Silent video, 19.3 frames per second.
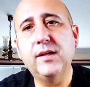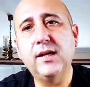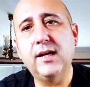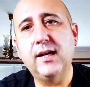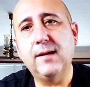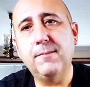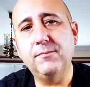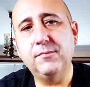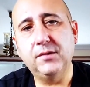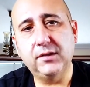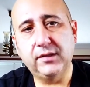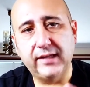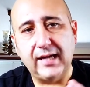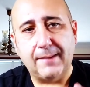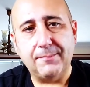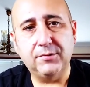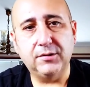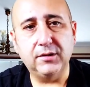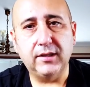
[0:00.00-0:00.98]
um, to
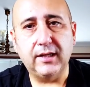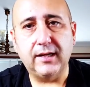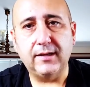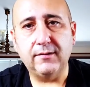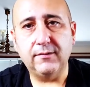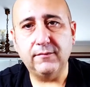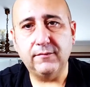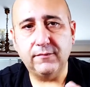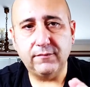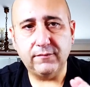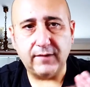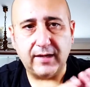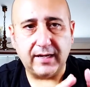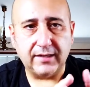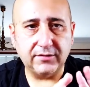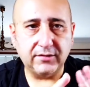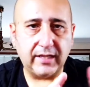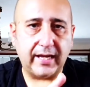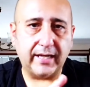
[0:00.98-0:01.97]
capture that
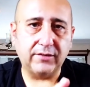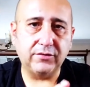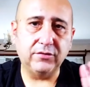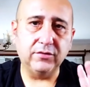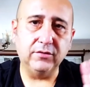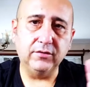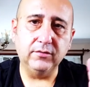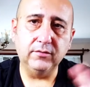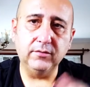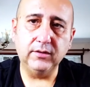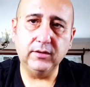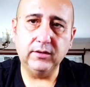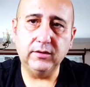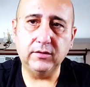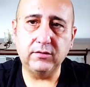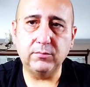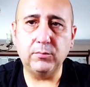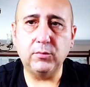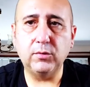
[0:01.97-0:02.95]
fast action in
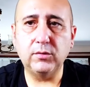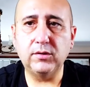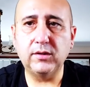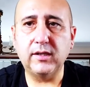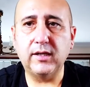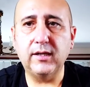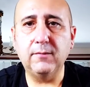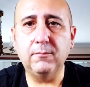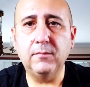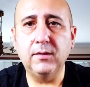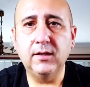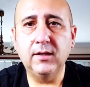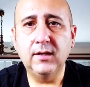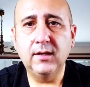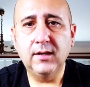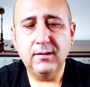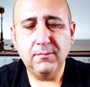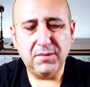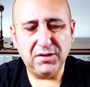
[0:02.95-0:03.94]
the sports game.
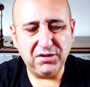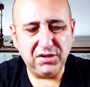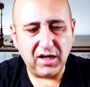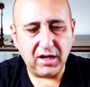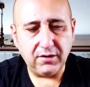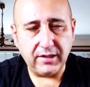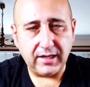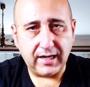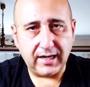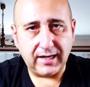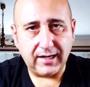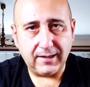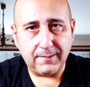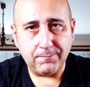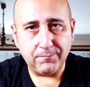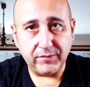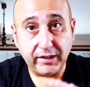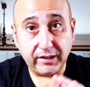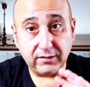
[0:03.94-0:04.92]
But don't
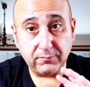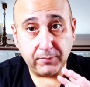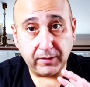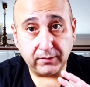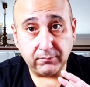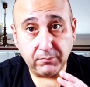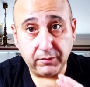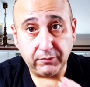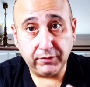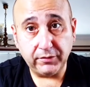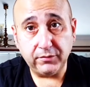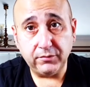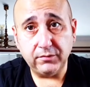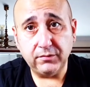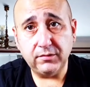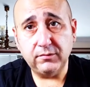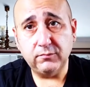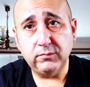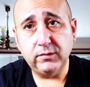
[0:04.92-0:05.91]
um, expect
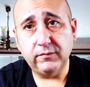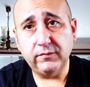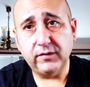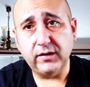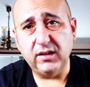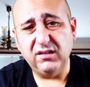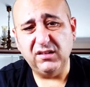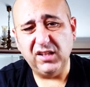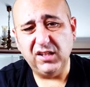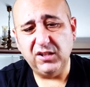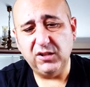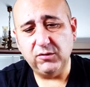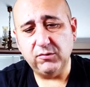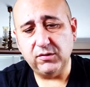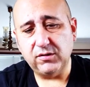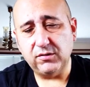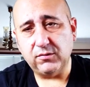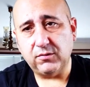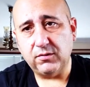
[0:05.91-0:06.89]
miracles with
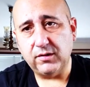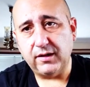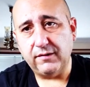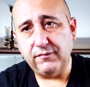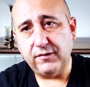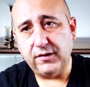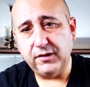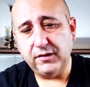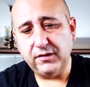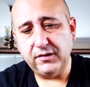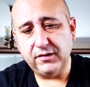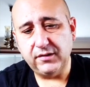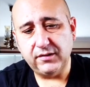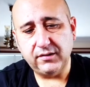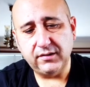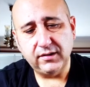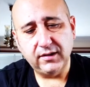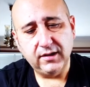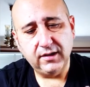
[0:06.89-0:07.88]
continuous
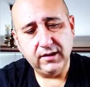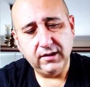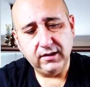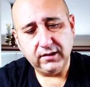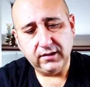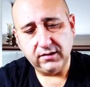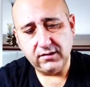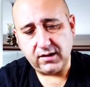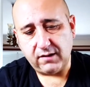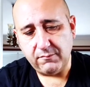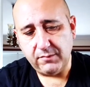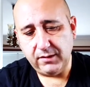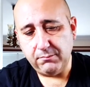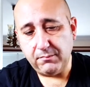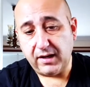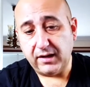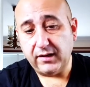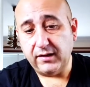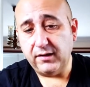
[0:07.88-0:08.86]
autofocus because I've
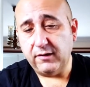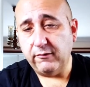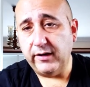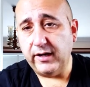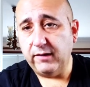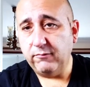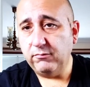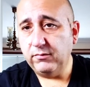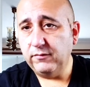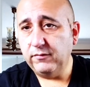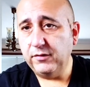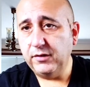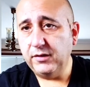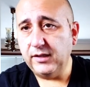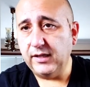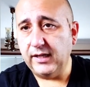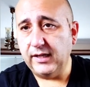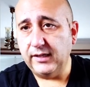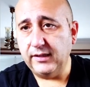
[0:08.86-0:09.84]
been mucking around with
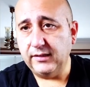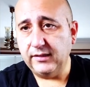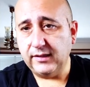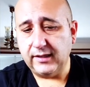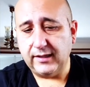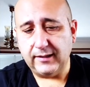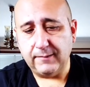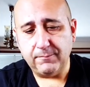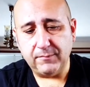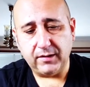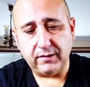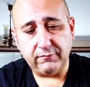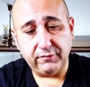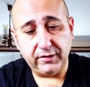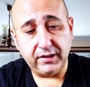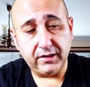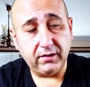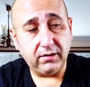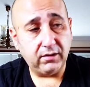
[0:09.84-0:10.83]
it and um, I've
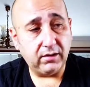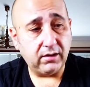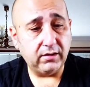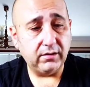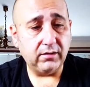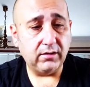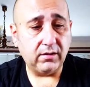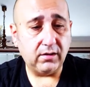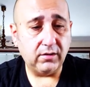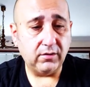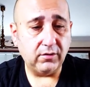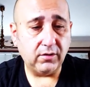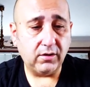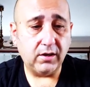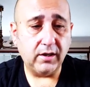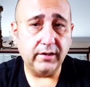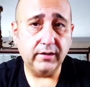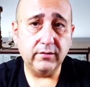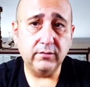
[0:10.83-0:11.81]
read a lot
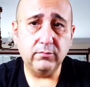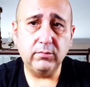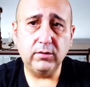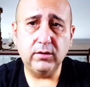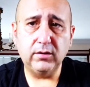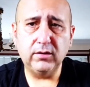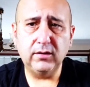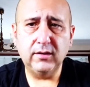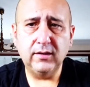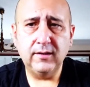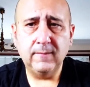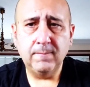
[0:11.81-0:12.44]
online as well